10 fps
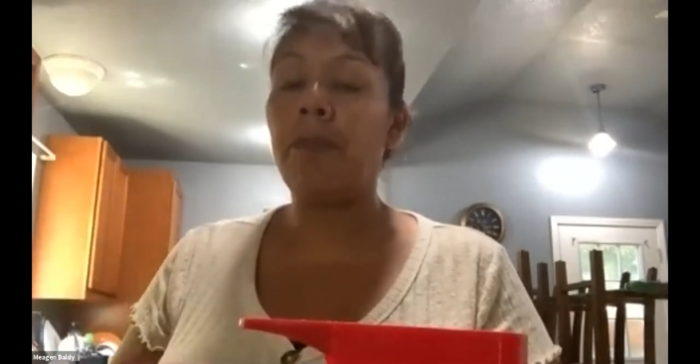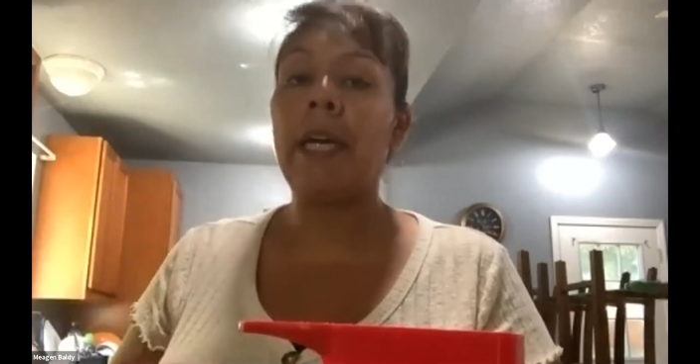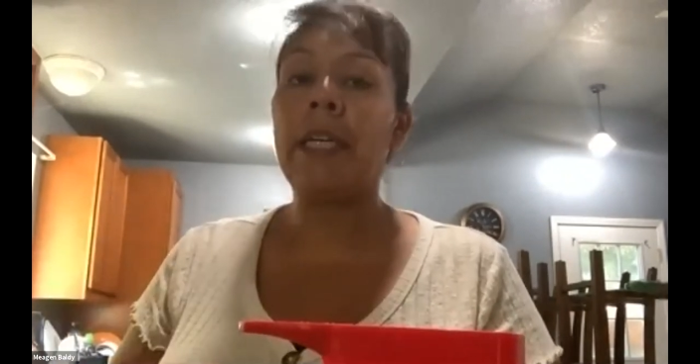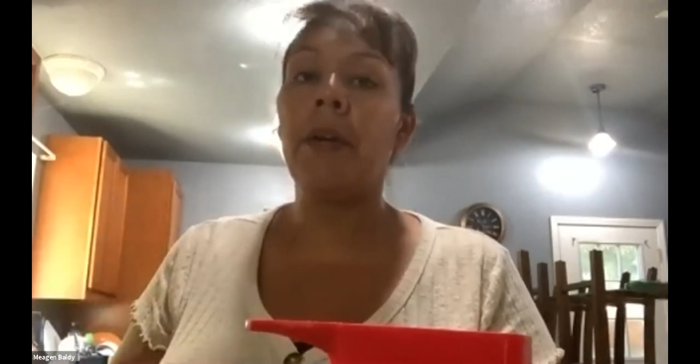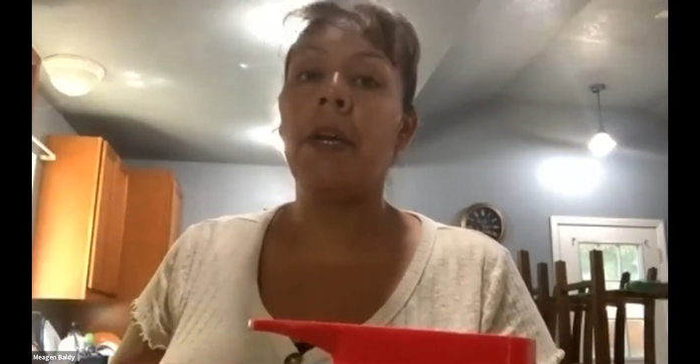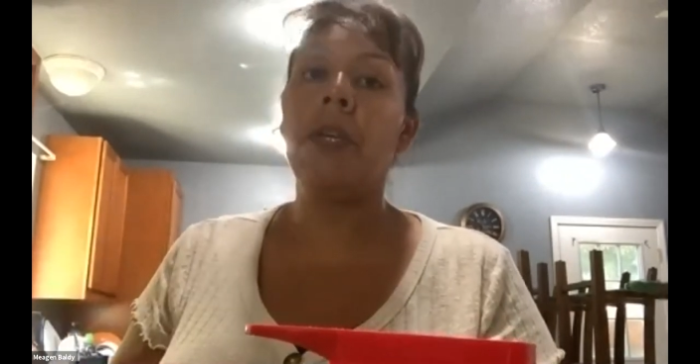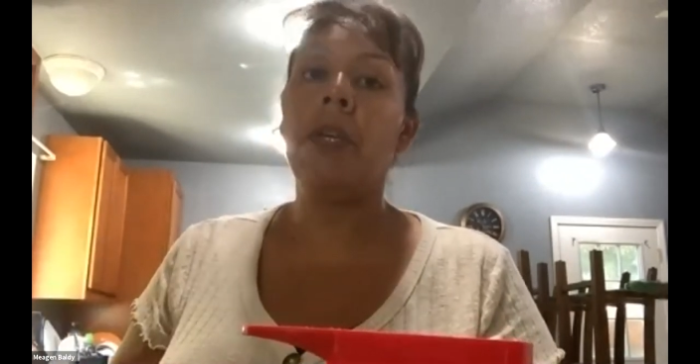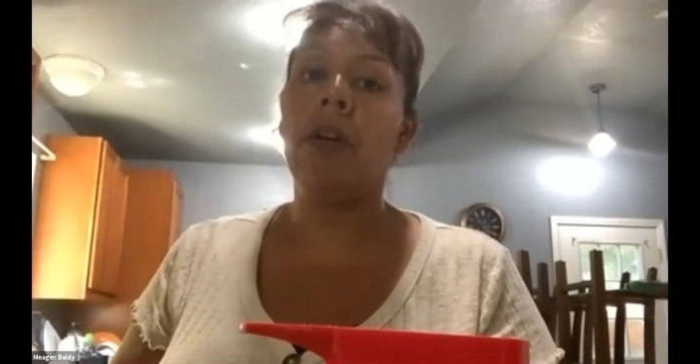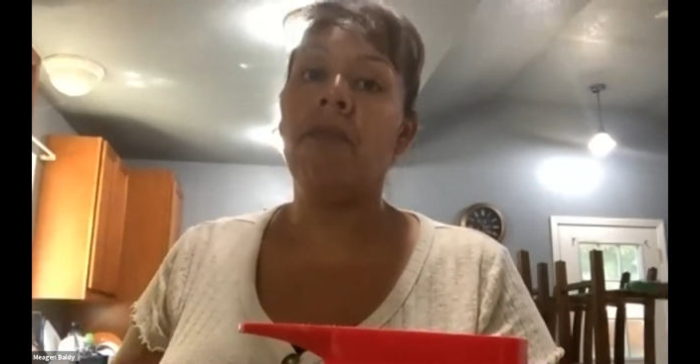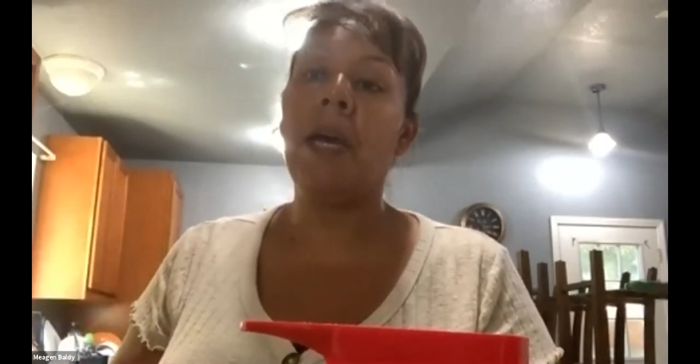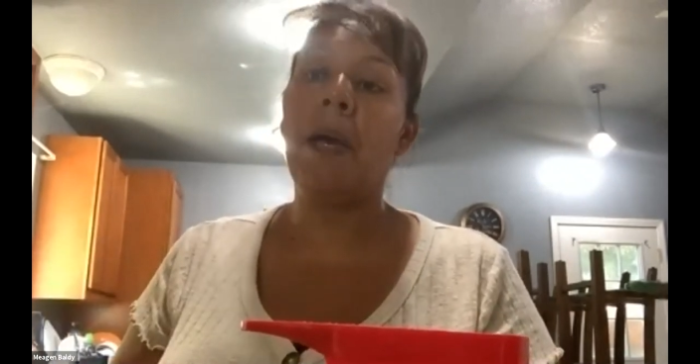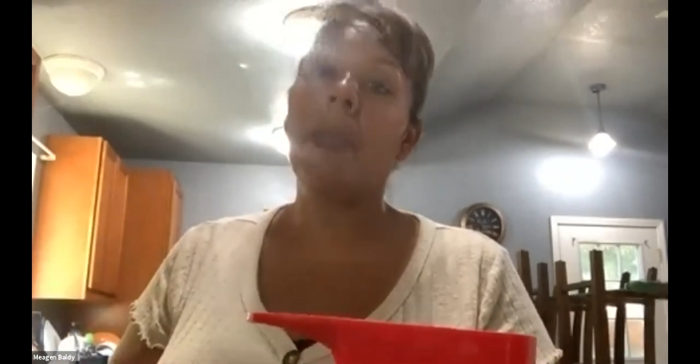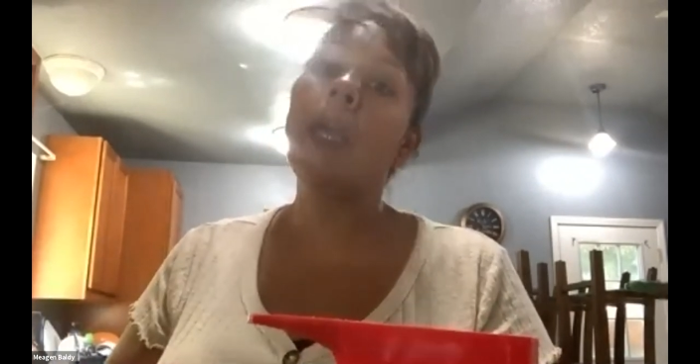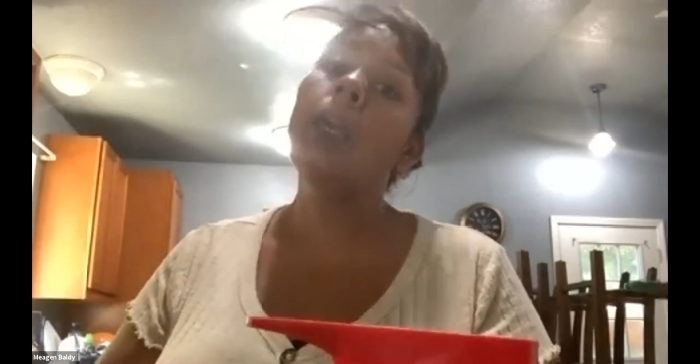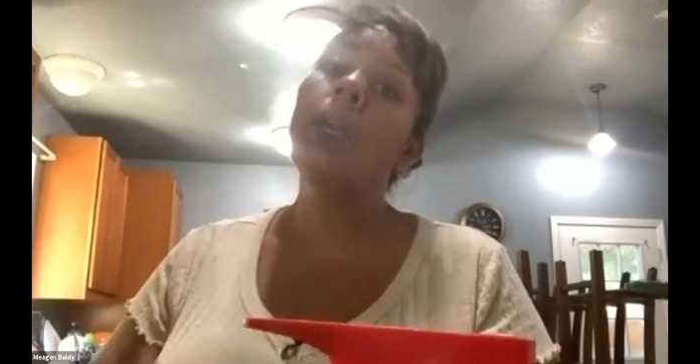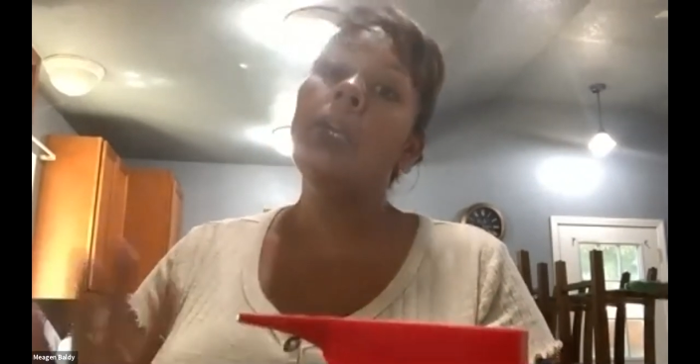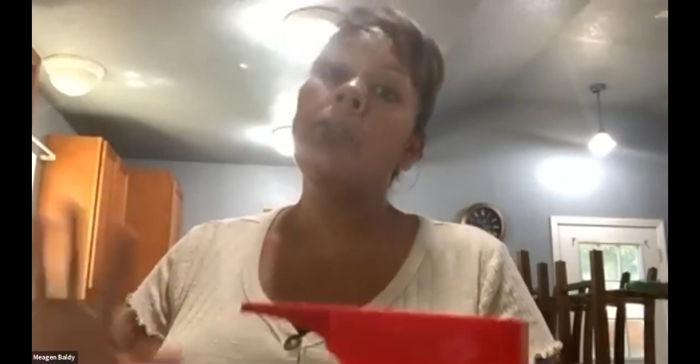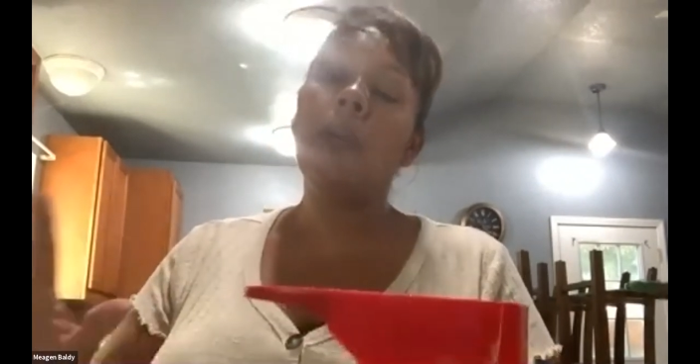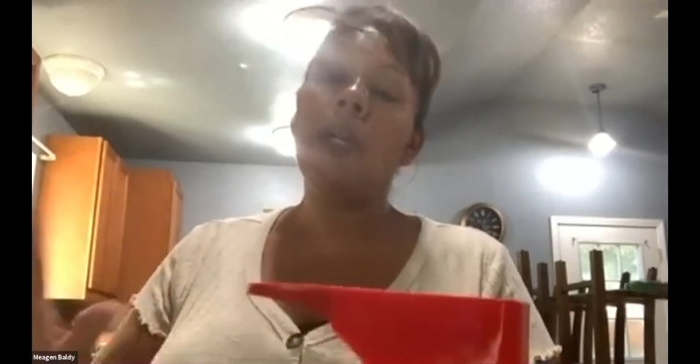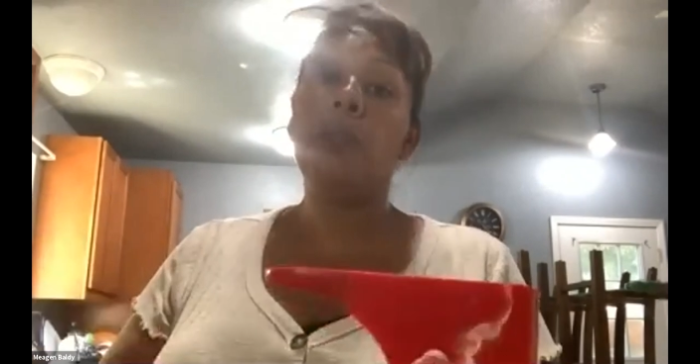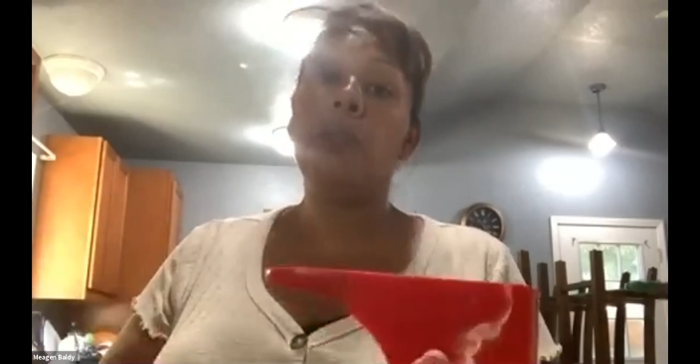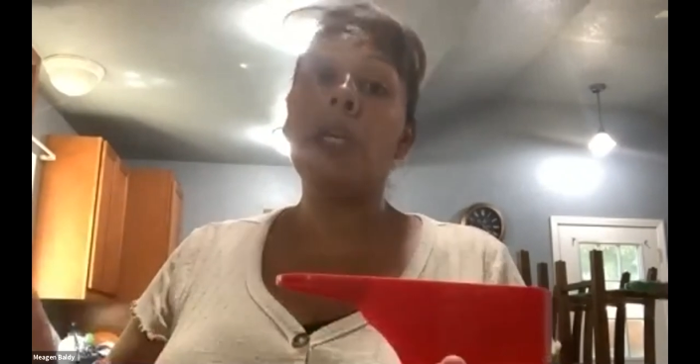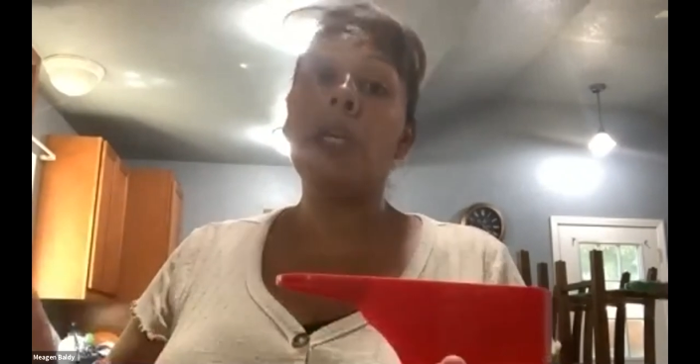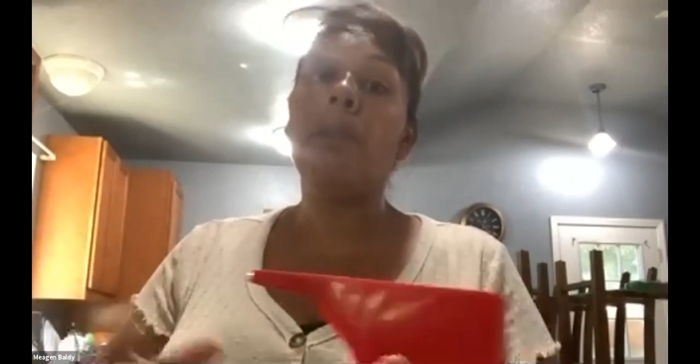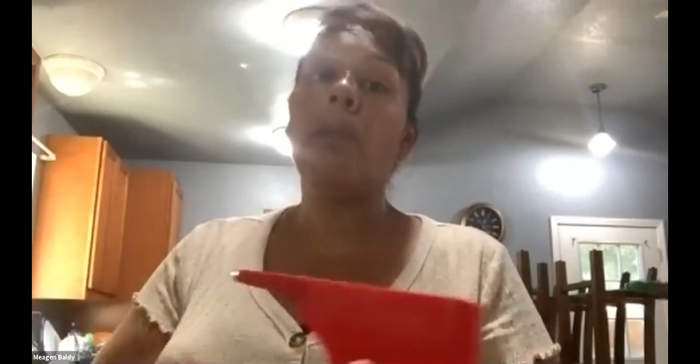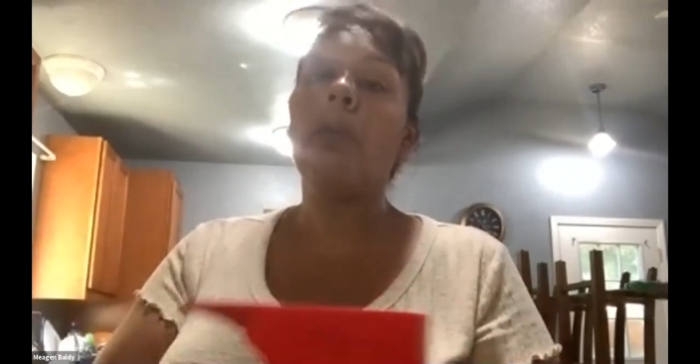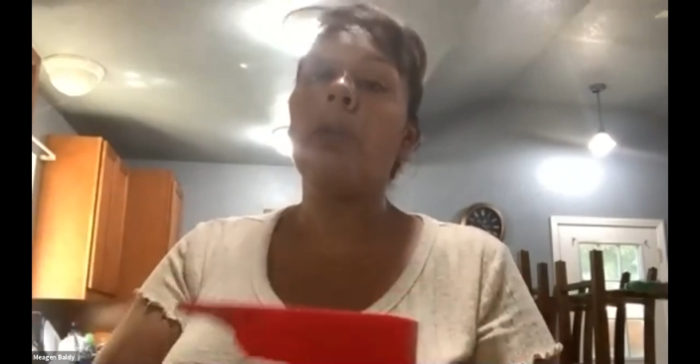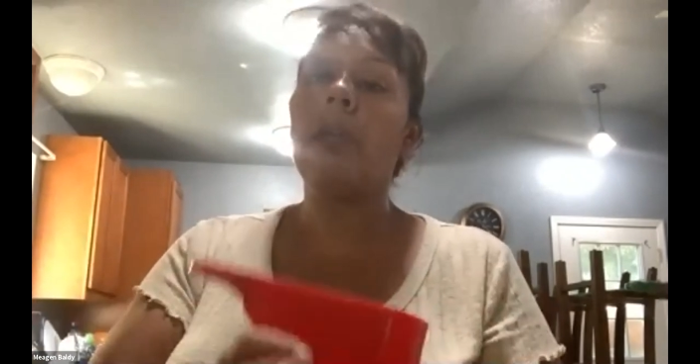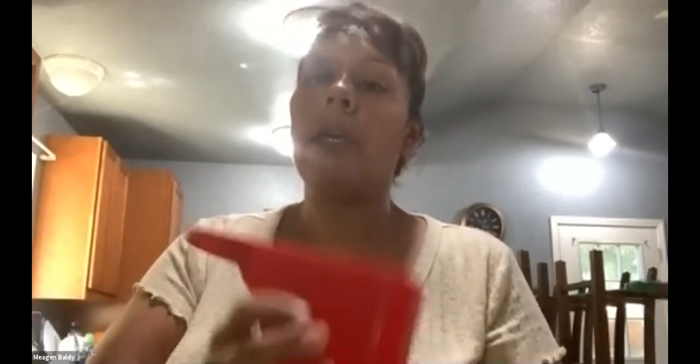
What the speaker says: bacteria to your family. So it's really important